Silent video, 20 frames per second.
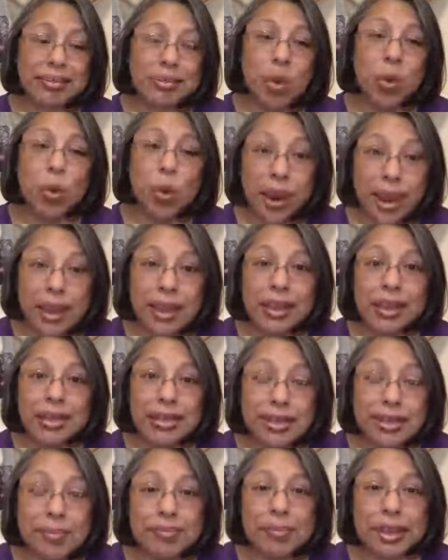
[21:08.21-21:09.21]

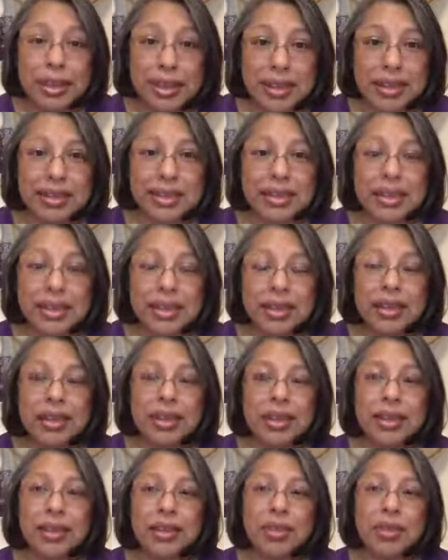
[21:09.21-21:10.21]
awakened beings,
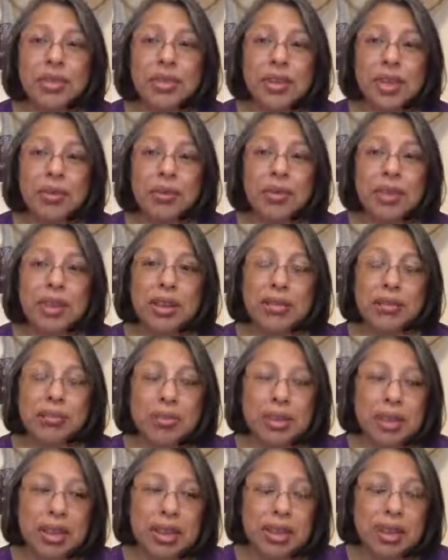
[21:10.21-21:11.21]
so that we can
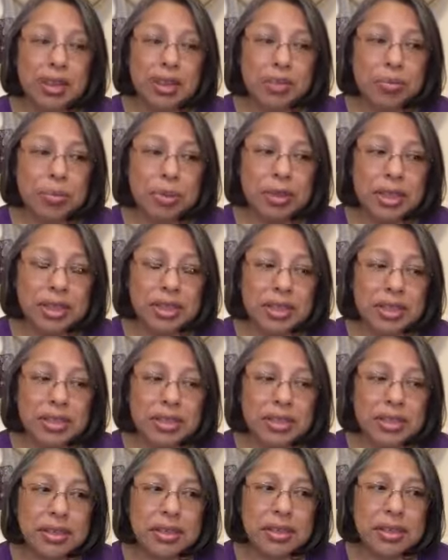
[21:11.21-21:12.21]
be in a
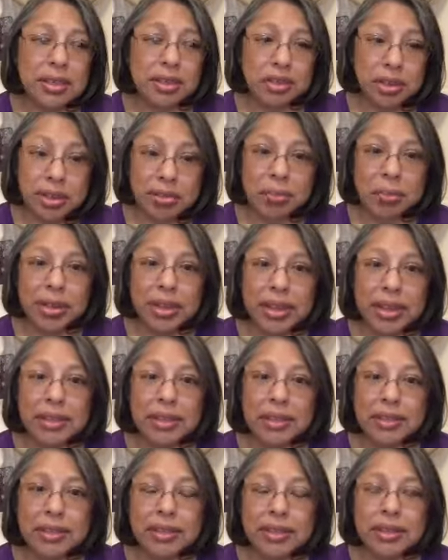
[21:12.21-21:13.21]
place, a good
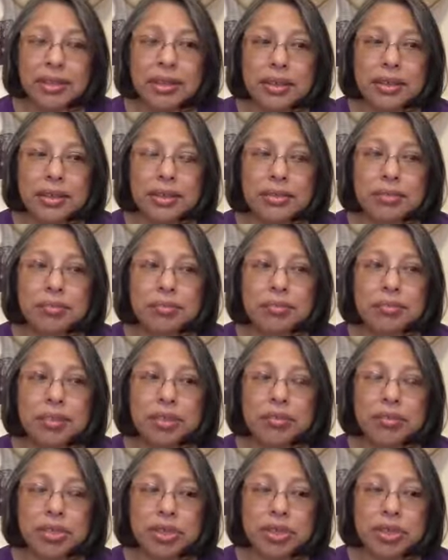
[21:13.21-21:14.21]
place
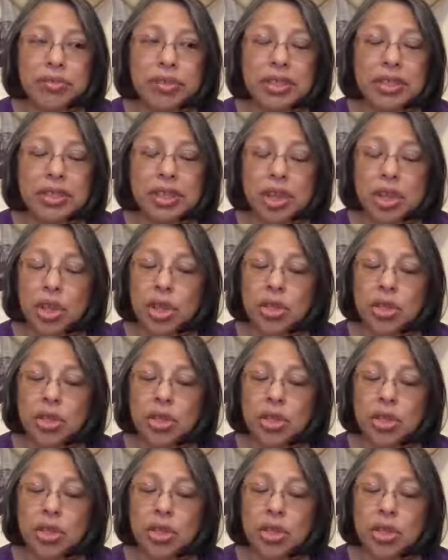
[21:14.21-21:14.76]
of service.